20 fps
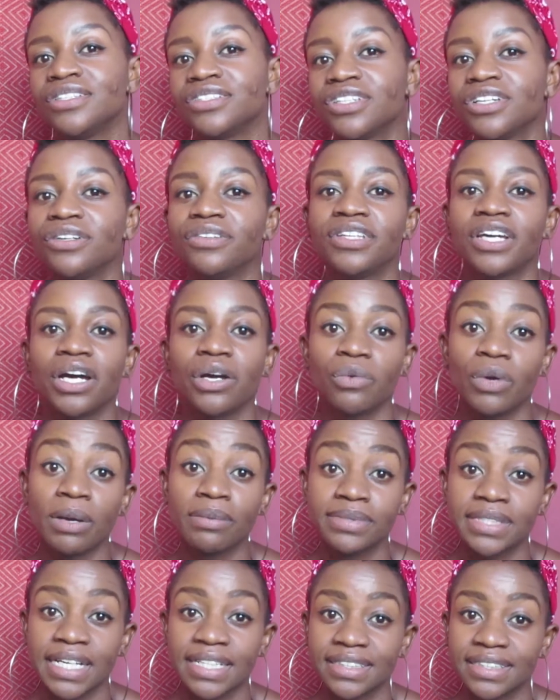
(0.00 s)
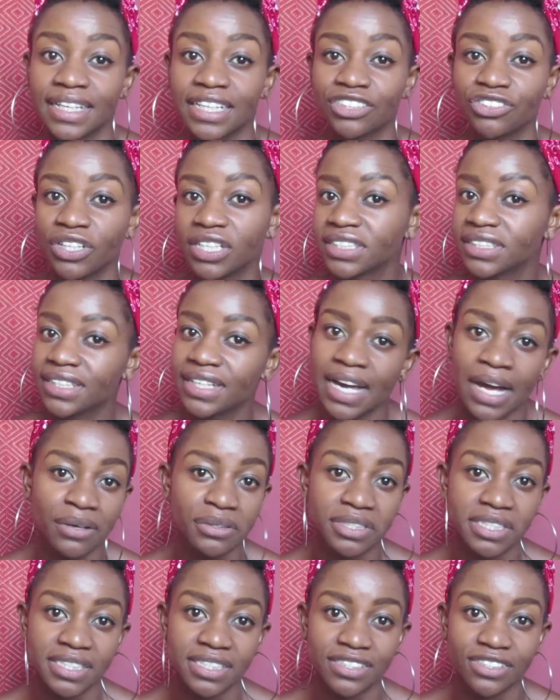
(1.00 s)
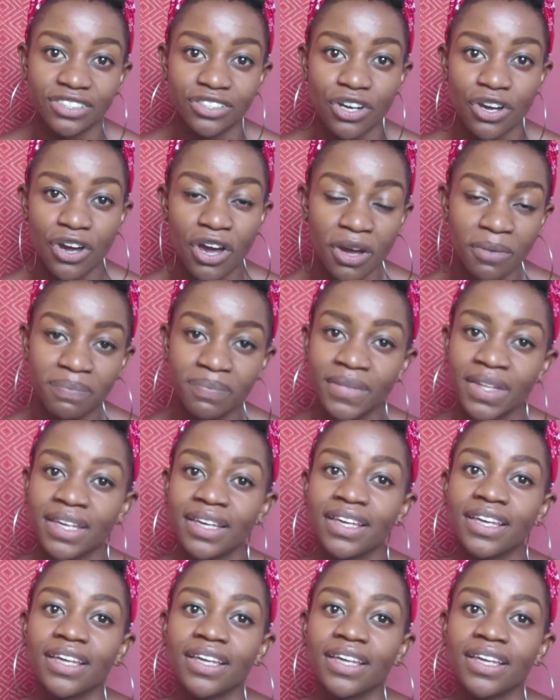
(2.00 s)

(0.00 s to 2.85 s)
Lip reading: So there are websites like trustedhousesitters.com,